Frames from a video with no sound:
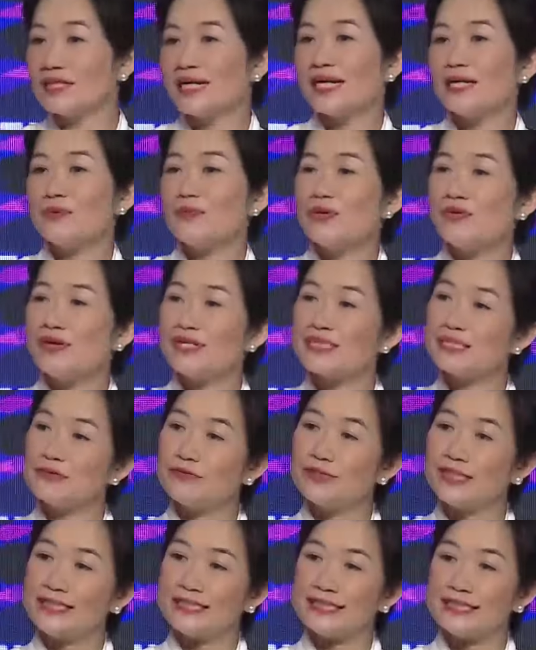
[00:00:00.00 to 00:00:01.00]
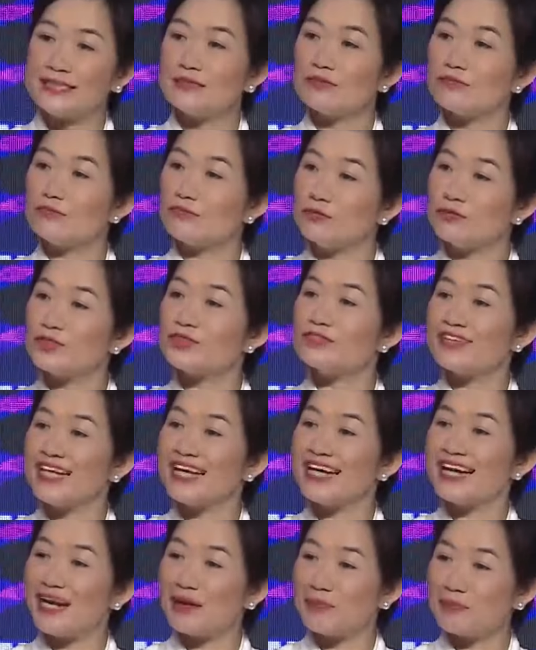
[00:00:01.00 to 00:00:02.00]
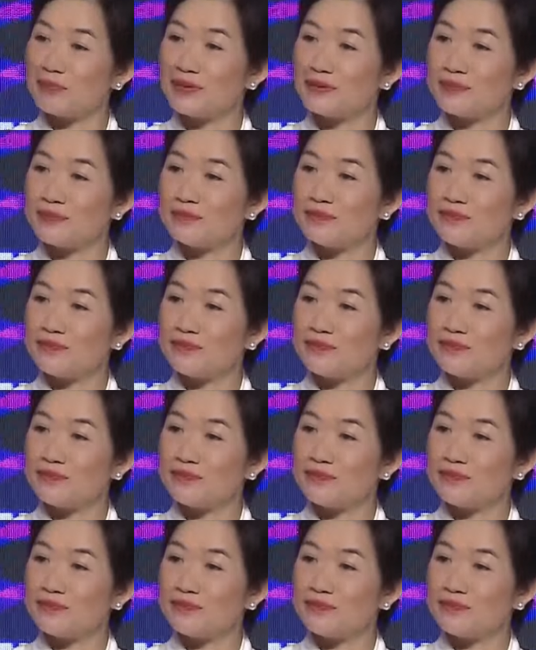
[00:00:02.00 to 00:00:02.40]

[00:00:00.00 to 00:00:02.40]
and we're actually really seeing the fruits of that happen.